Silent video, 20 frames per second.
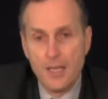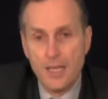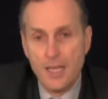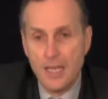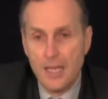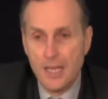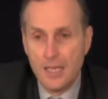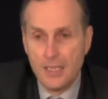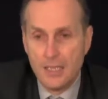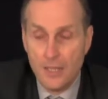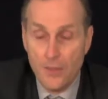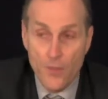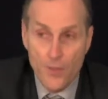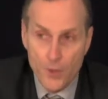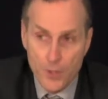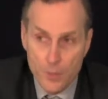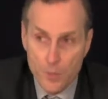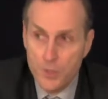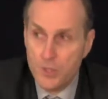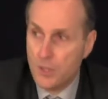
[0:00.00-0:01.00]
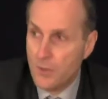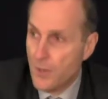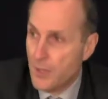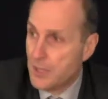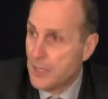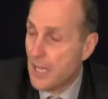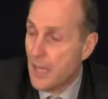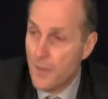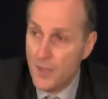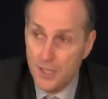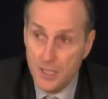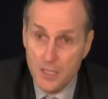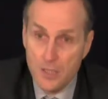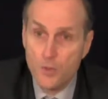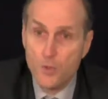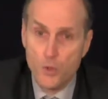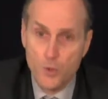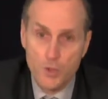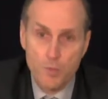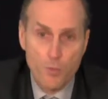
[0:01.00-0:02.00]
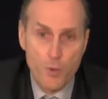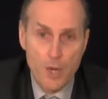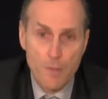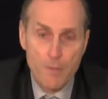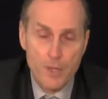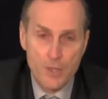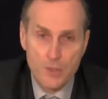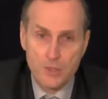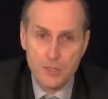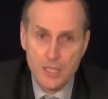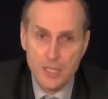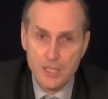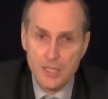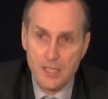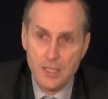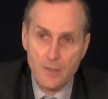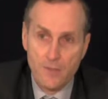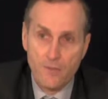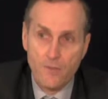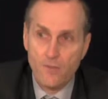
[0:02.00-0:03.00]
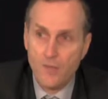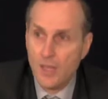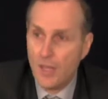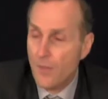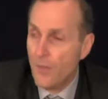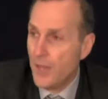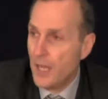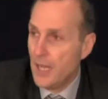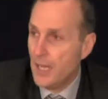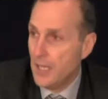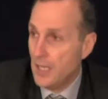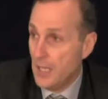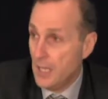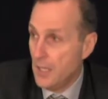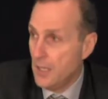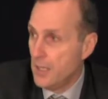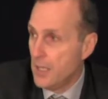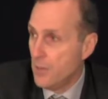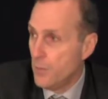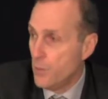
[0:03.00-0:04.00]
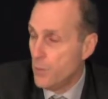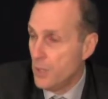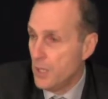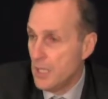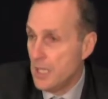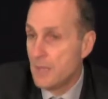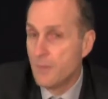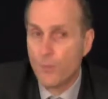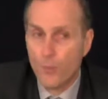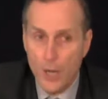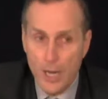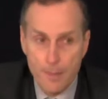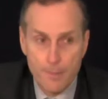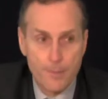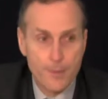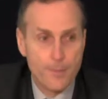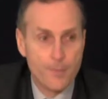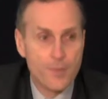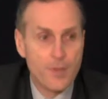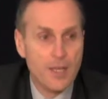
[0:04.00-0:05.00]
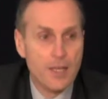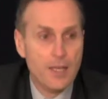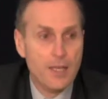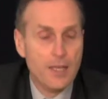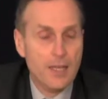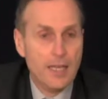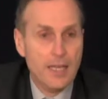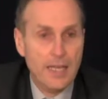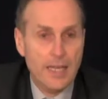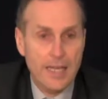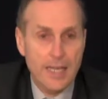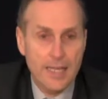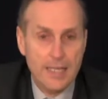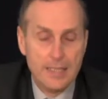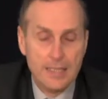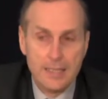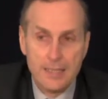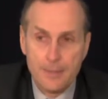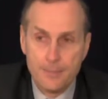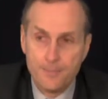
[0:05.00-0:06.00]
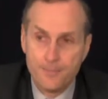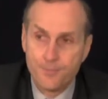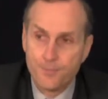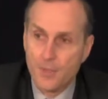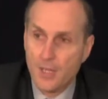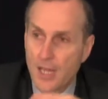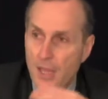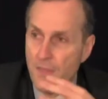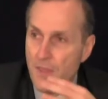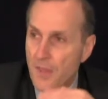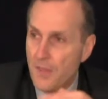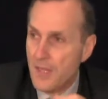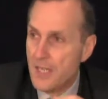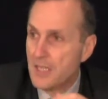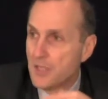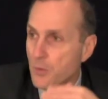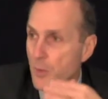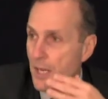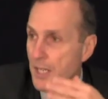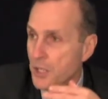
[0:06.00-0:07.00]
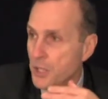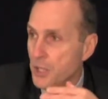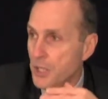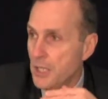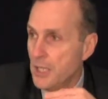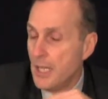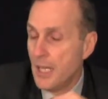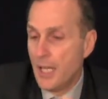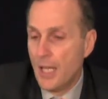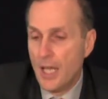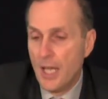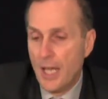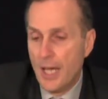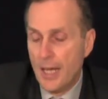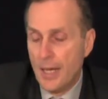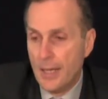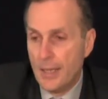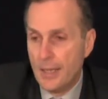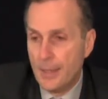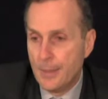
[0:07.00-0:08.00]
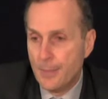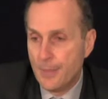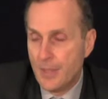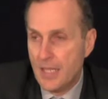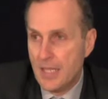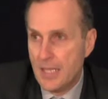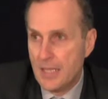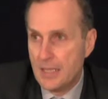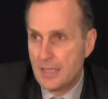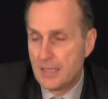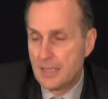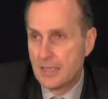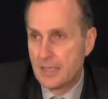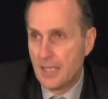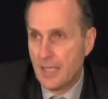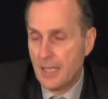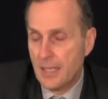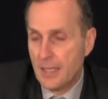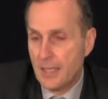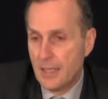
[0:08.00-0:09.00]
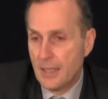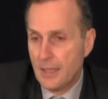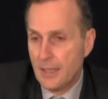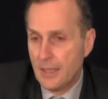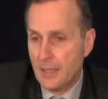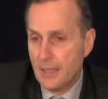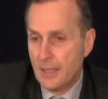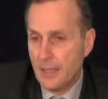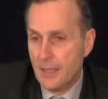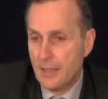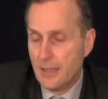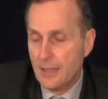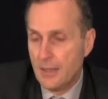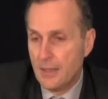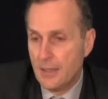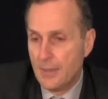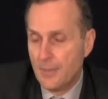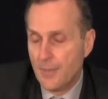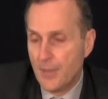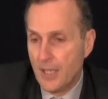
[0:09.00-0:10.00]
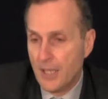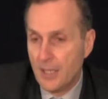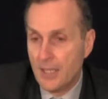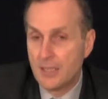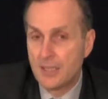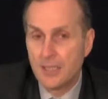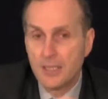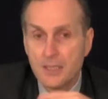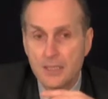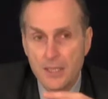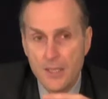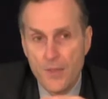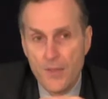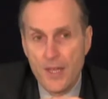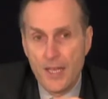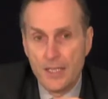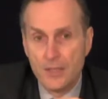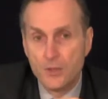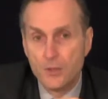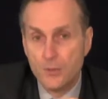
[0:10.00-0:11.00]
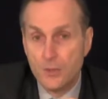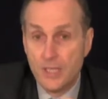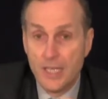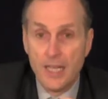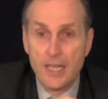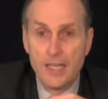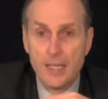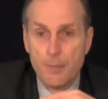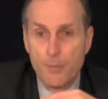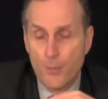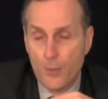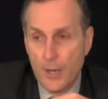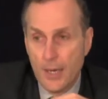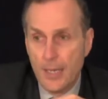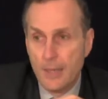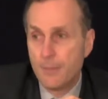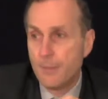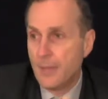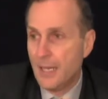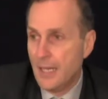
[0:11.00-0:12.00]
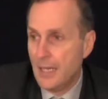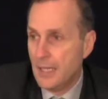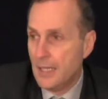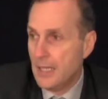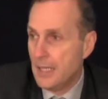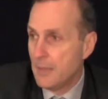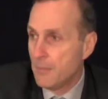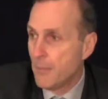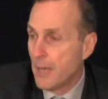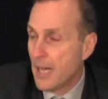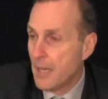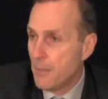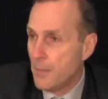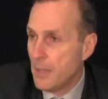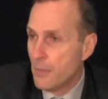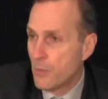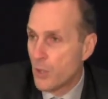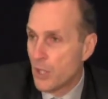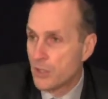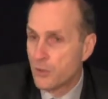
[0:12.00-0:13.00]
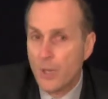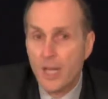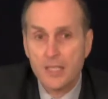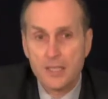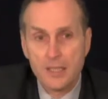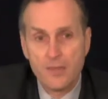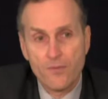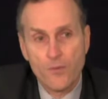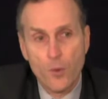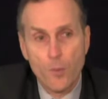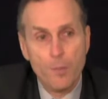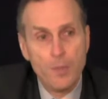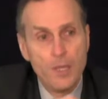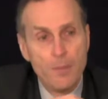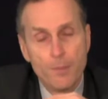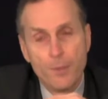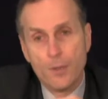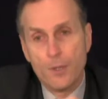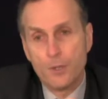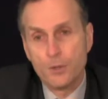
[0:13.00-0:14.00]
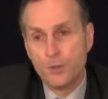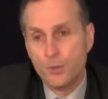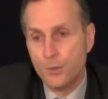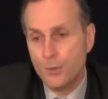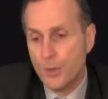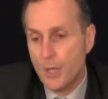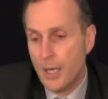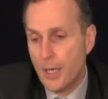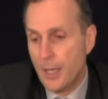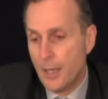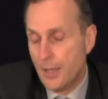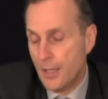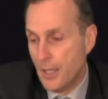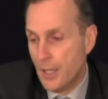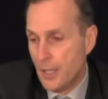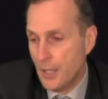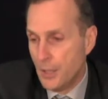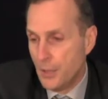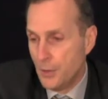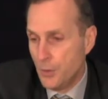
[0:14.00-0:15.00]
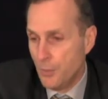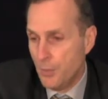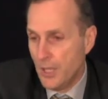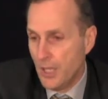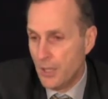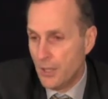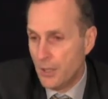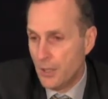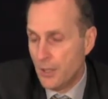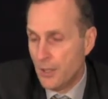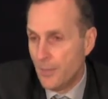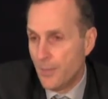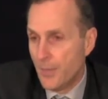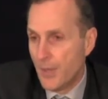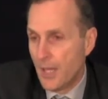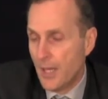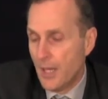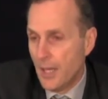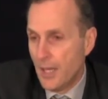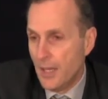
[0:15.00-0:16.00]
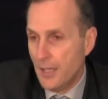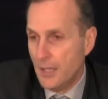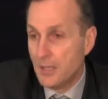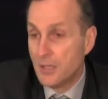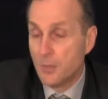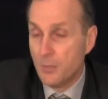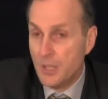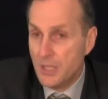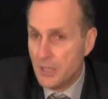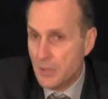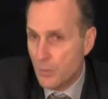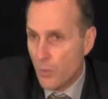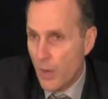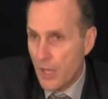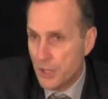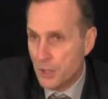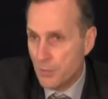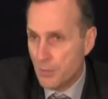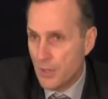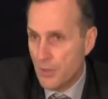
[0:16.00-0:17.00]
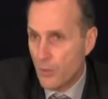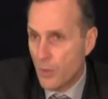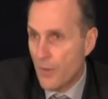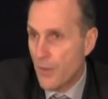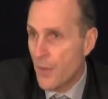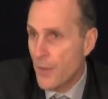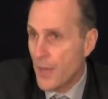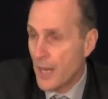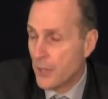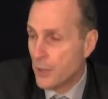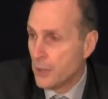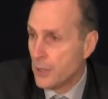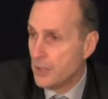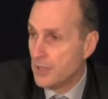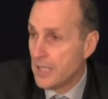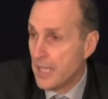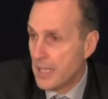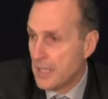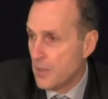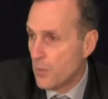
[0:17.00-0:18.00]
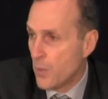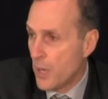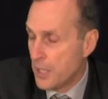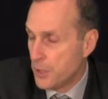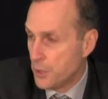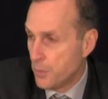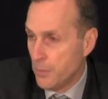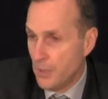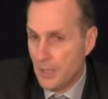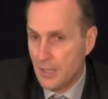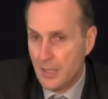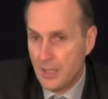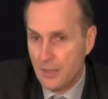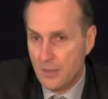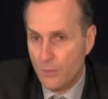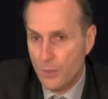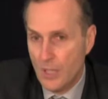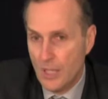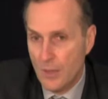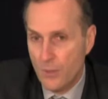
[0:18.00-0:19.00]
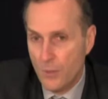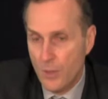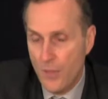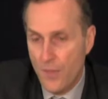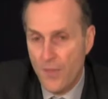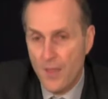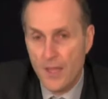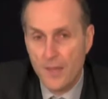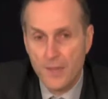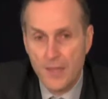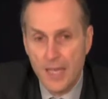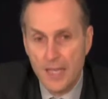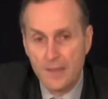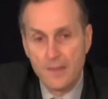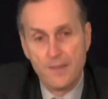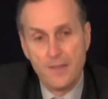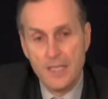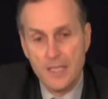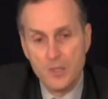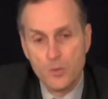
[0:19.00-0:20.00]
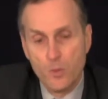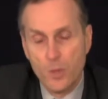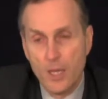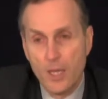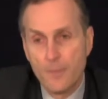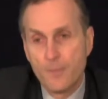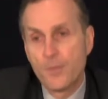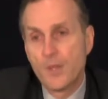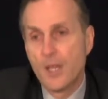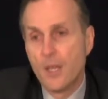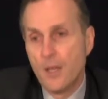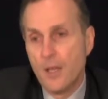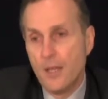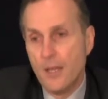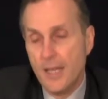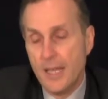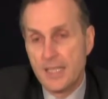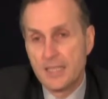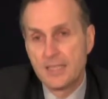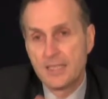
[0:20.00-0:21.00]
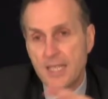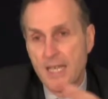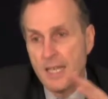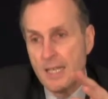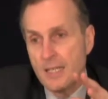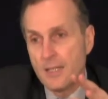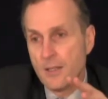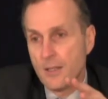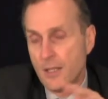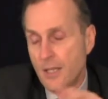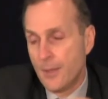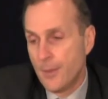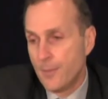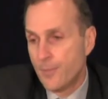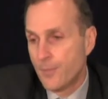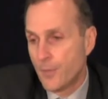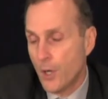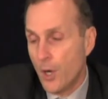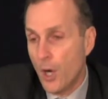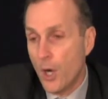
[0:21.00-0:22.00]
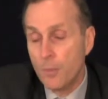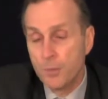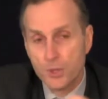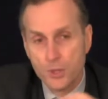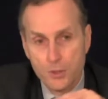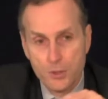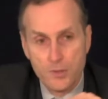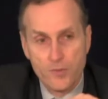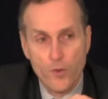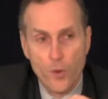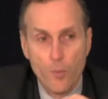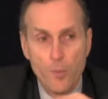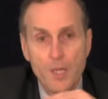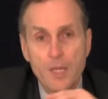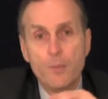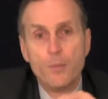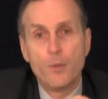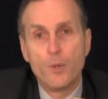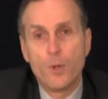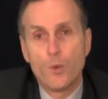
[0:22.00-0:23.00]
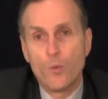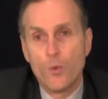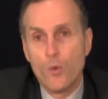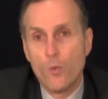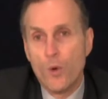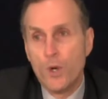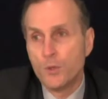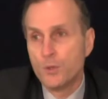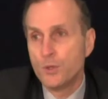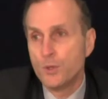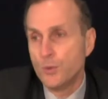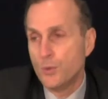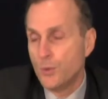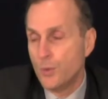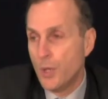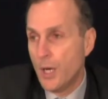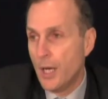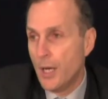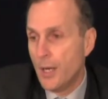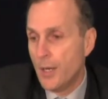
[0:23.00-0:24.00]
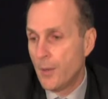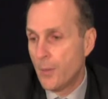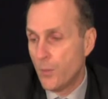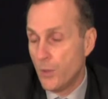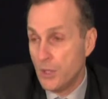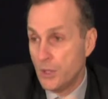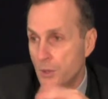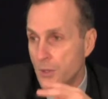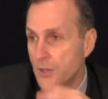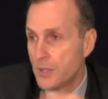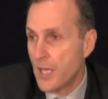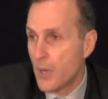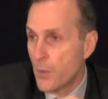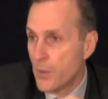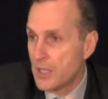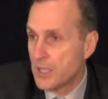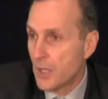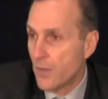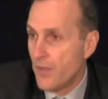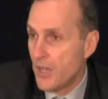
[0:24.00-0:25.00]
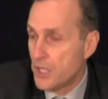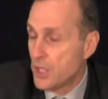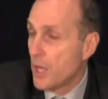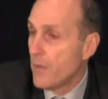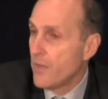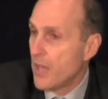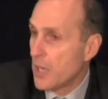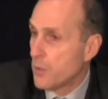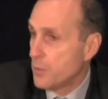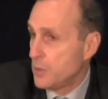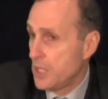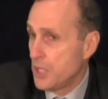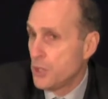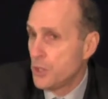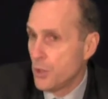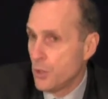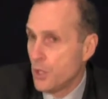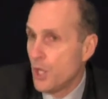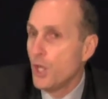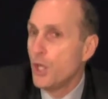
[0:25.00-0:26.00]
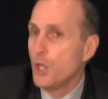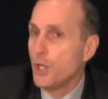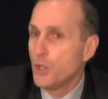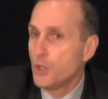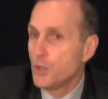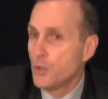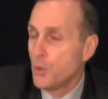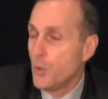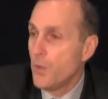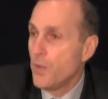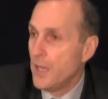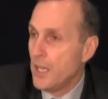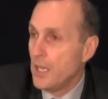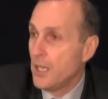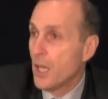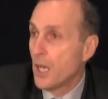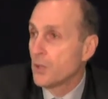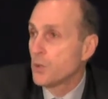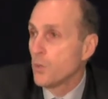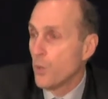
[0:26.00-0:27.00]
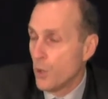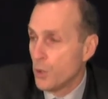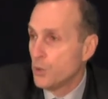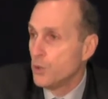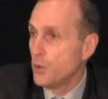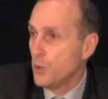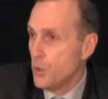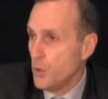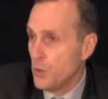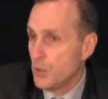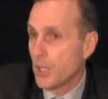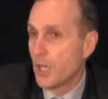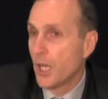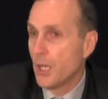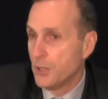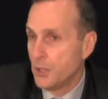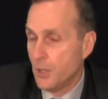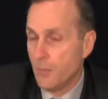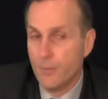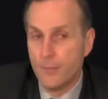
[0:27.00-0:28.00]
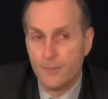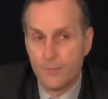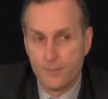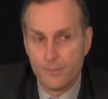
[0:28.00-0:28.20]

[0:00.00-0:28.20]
And in thirty percent of the time, they didn't use PrEP because they didn't feel they, they, they would need PrEP. And um, I think this strategy um, is uh, an alternative then to daily PrEP. And it might be more attractive for people to, uh, to be on an intermittent regimen rather than on a daily regimen. And we, we think that this will extend um, options for people who want to uh, reduce their risk of H I V acquisition should they not want to use a condom.